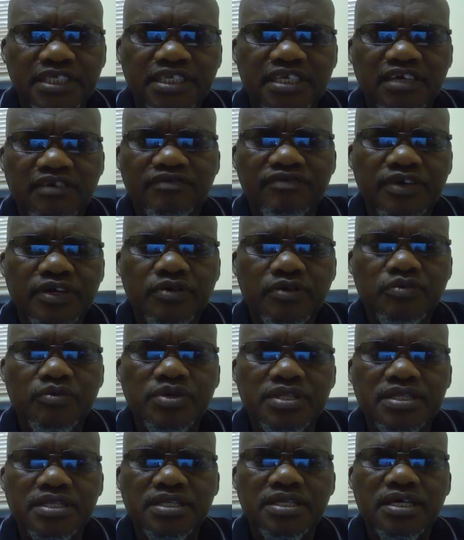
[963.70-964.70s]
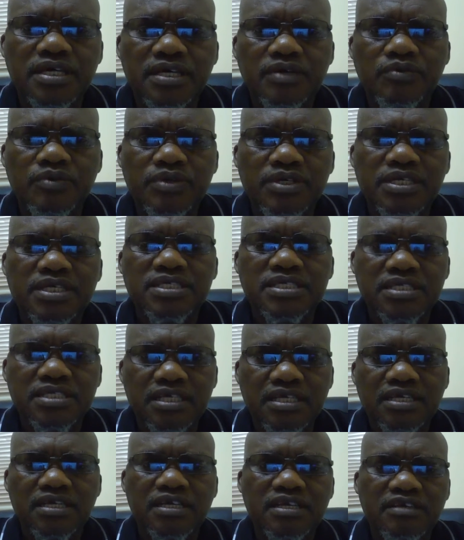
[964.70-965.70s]
interfere with witnesses
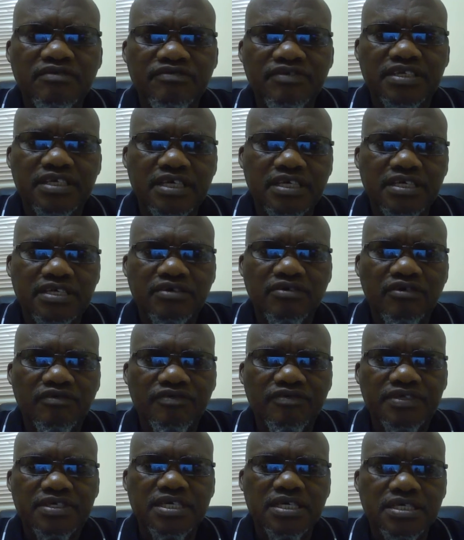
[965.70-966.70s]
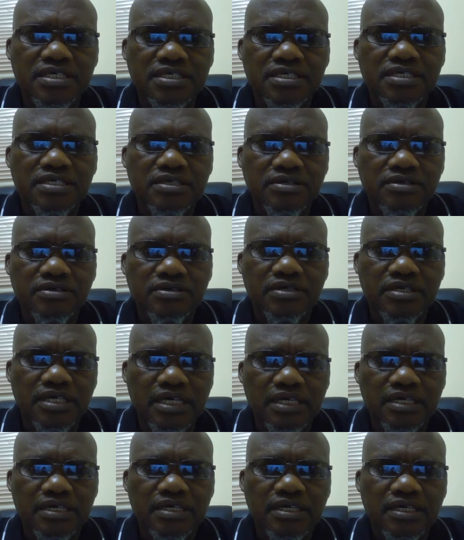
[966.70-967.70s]
and investigating officers,
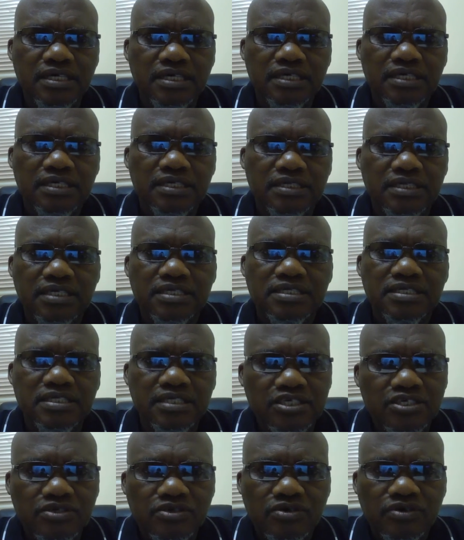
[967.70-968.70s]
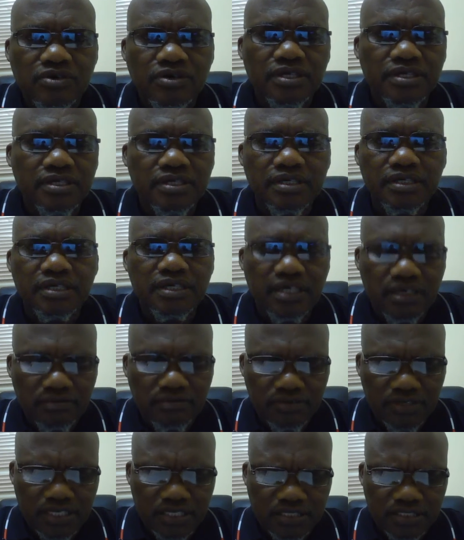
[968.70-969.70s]
okay? Doesn't destroy
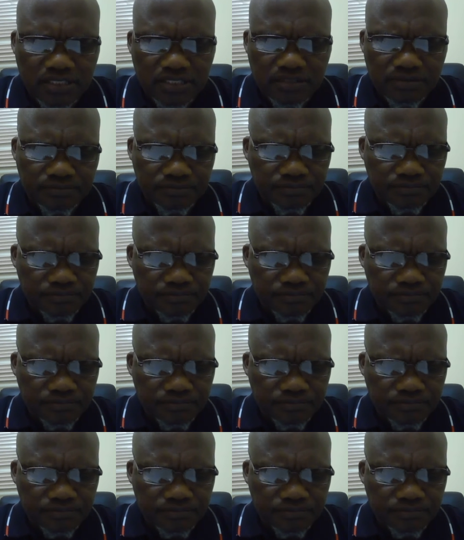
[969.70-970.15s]
evidence.